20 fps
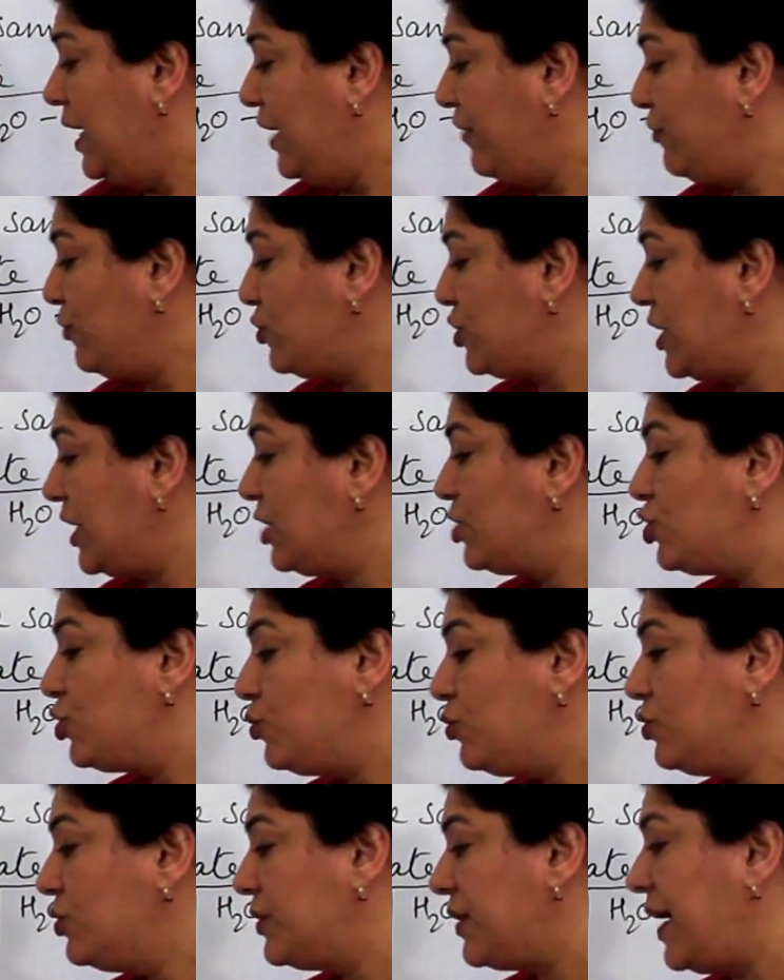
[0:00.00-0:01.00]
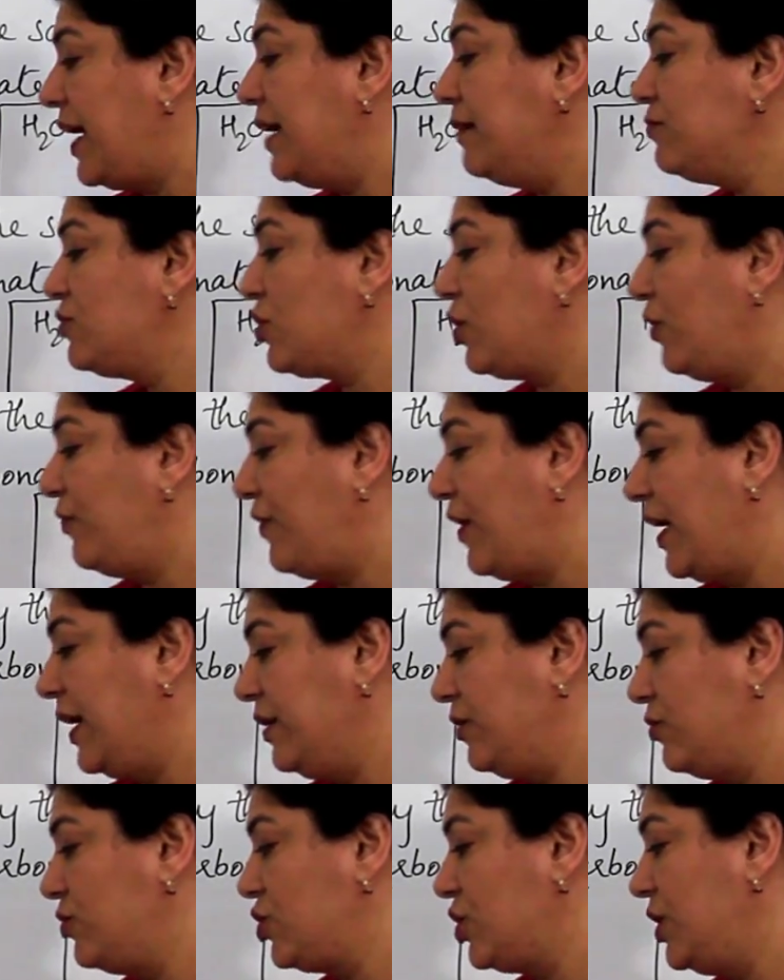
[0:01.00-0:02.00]
if you take 2 grams of
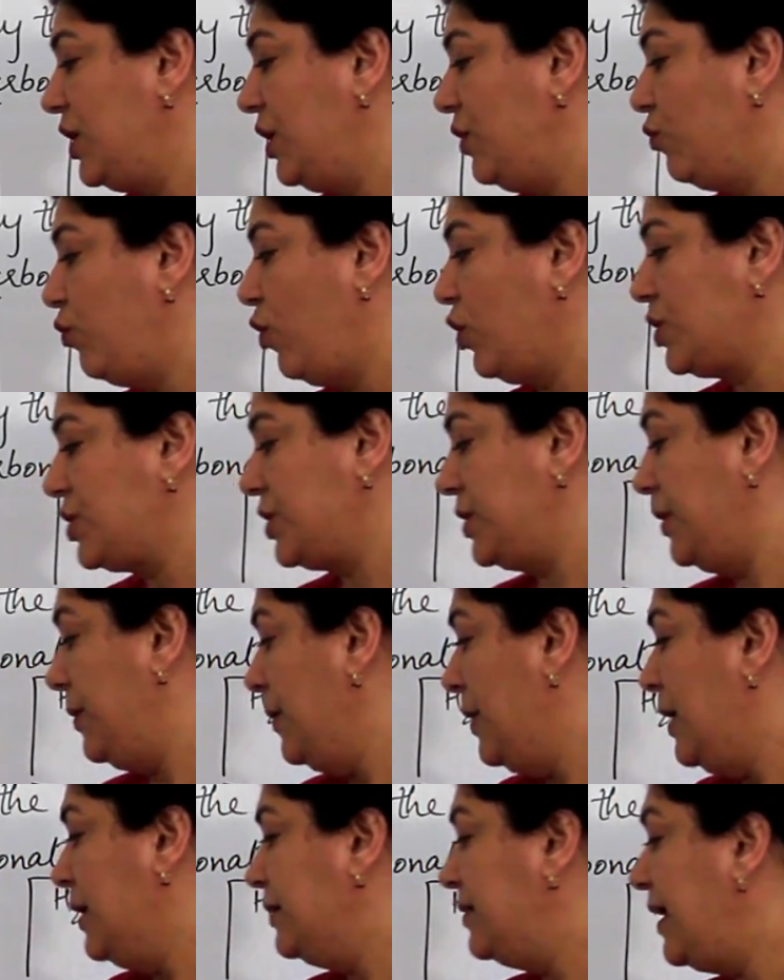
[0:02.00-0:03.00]
hydrogen in water,